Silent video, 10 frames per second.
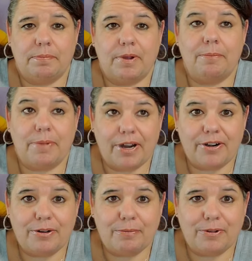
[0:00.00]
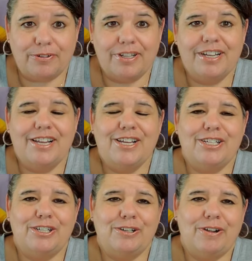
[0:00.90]
comparable
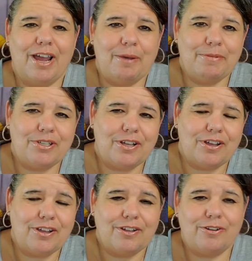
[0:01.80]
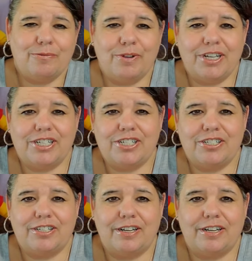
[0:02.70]
to Amazon or Wish,